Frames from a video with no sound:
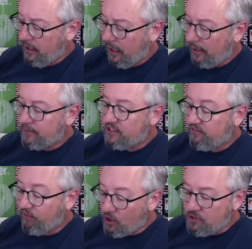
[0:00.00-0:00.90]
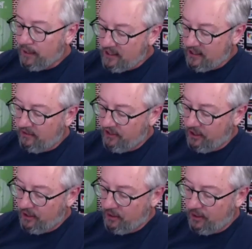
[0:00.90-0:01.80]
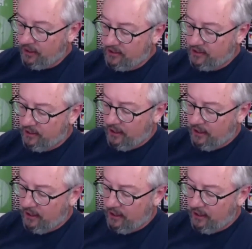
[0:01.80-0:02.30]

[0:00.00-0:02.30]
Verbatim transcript: I must force myself to do this.